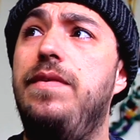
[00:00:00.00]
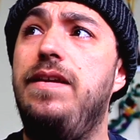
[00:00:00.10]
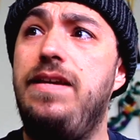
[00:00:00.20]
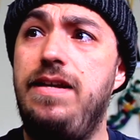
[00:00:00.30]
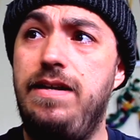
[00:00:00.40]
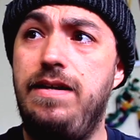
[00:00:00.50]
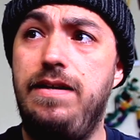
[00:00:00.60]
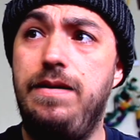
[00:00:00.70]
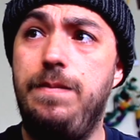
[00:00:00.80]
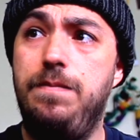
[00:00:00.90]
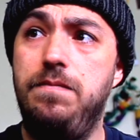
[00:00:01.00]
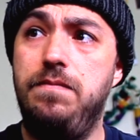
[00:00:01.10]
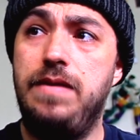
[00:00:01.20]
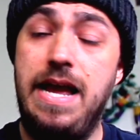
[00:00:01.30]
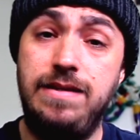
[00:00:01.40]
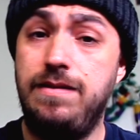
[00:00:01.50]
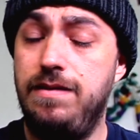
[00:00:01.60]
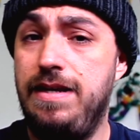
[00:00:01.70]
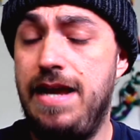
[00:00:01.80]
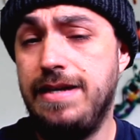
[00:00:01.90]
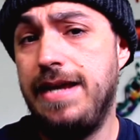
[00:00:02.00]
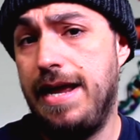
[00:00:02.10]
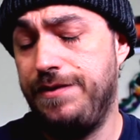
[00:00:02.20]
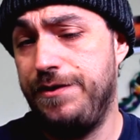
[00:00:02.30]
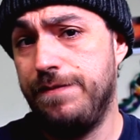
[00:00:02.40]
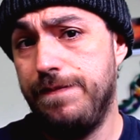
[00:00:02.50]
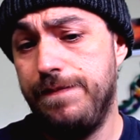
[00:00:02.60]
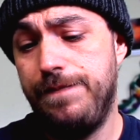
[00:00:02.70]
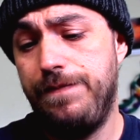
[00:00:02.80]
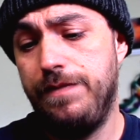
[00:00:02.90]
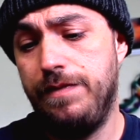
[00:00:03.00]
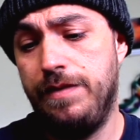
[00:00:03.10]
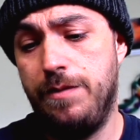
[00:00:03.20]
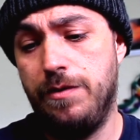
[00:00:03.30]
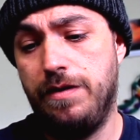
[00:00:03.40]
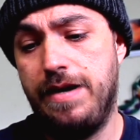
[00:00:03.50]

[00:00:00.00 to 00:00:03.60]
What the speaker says: he had cancer. There were